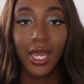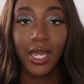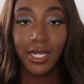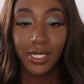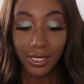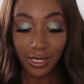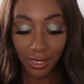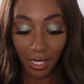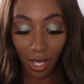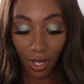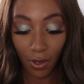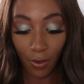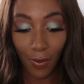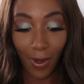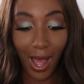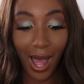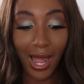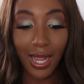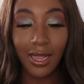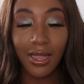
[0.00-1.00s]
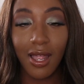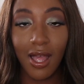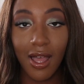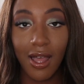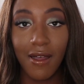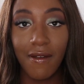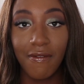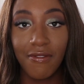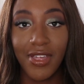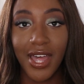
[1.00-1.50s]
So I
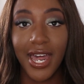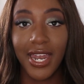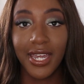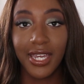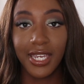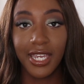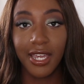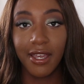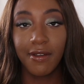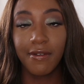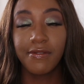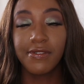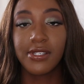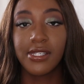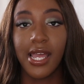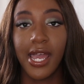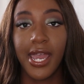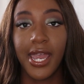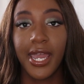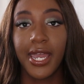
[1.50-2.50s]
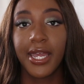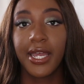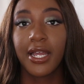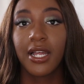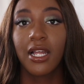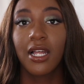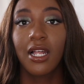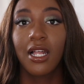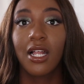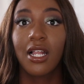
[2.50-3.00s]
love that it gives a
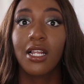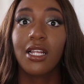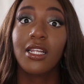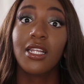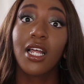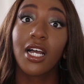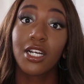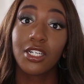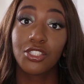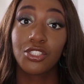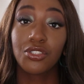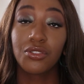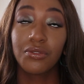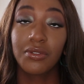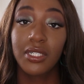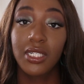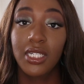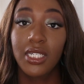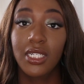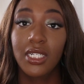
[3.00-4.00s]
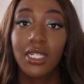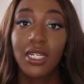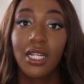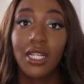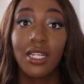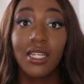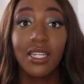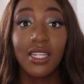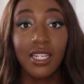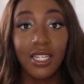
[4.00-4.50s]
luxury
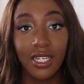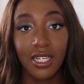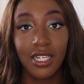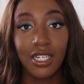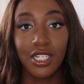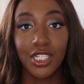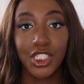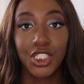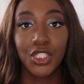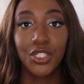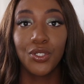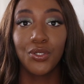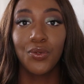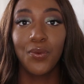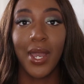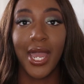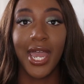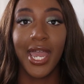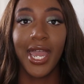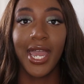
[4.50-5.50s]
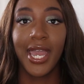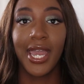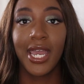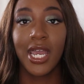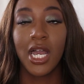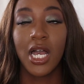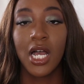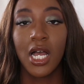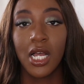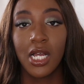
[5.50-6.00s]
look to
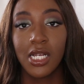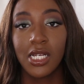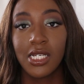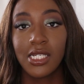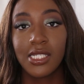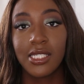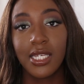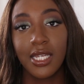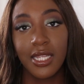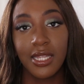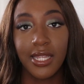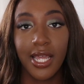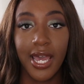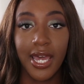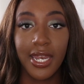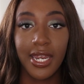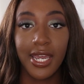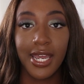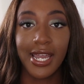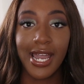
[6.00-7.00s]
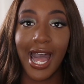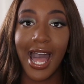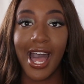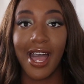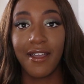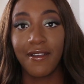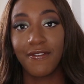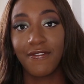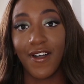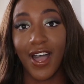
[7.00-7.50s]
a synthetic
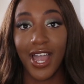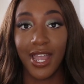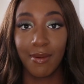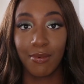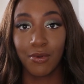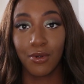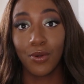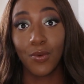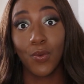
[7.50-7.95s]
high fiber